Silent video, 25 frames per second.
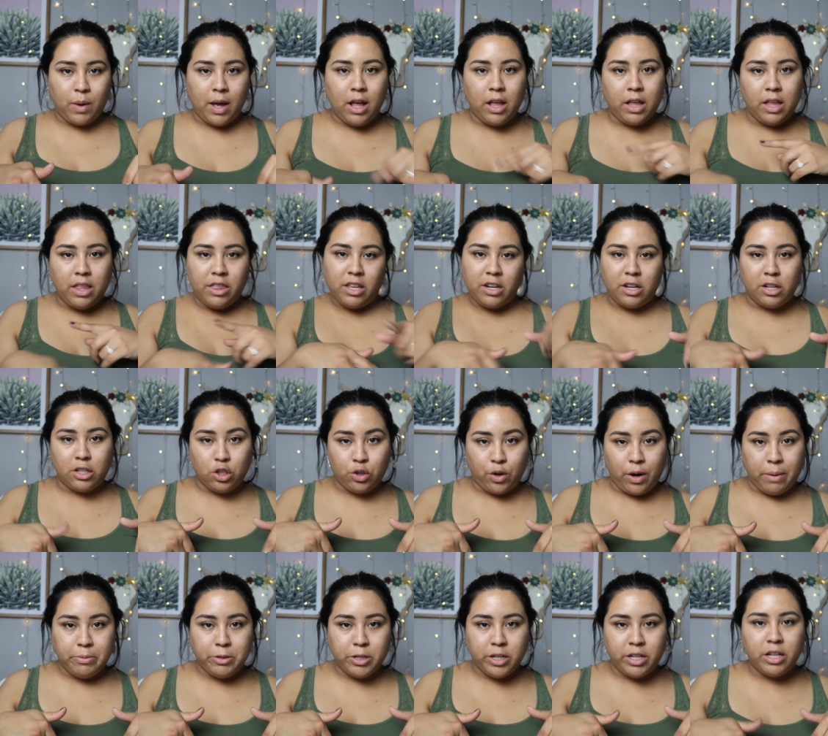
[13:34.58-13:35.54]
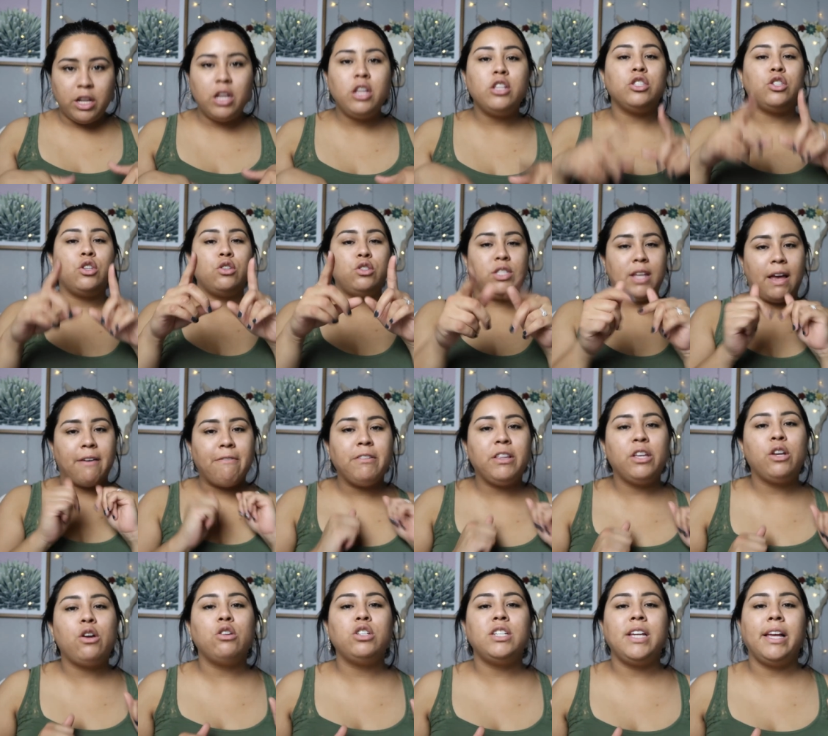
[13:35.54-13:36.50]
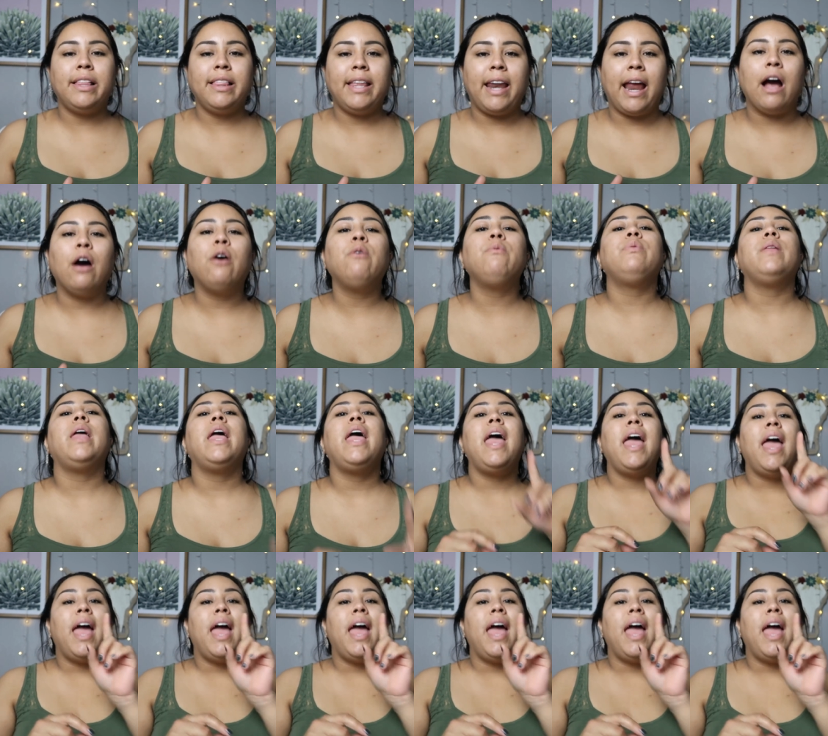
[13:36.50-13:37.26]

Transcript: well in the description, so definitely go check it out.